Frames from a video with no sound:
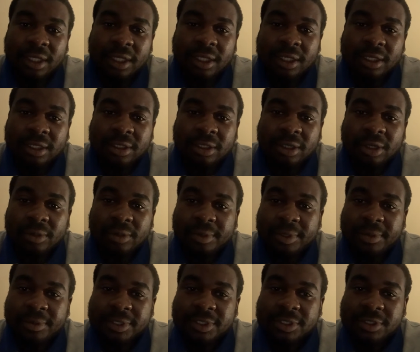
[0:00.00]
You know, we
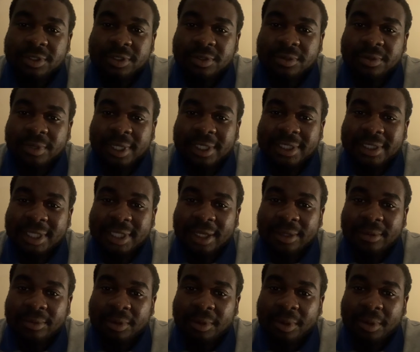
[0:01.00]
were 2-1 down.
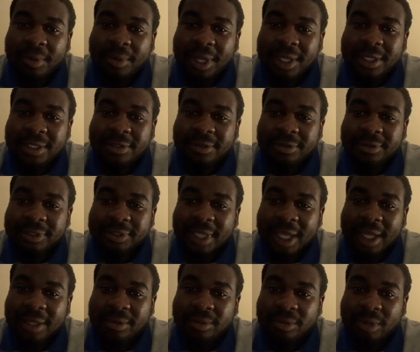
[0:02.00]
We were 1-0
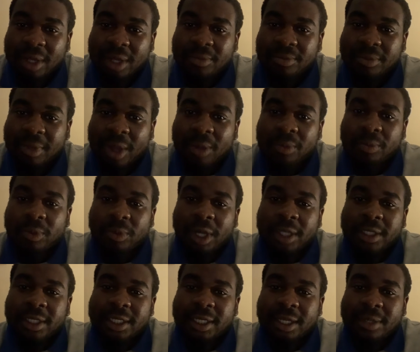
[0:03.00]
down, went 1-1,
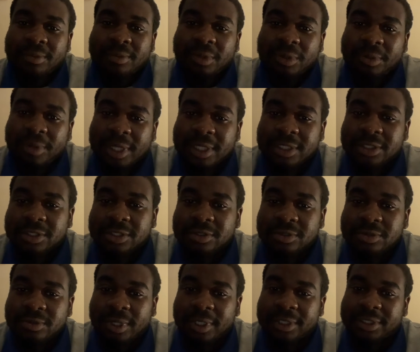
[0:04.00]
and then we went
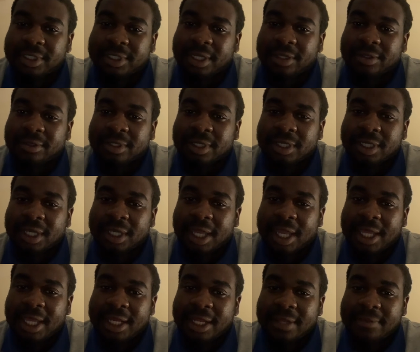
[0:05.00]
2-1 down.
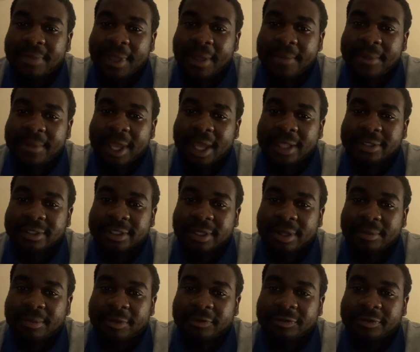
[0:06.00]
And then Pepe had to
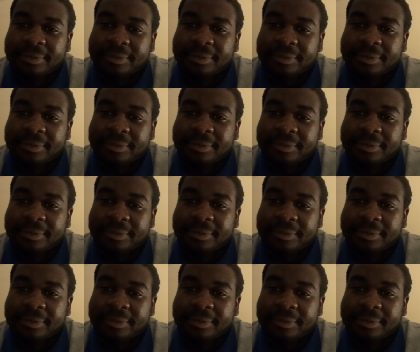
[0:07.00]
come off the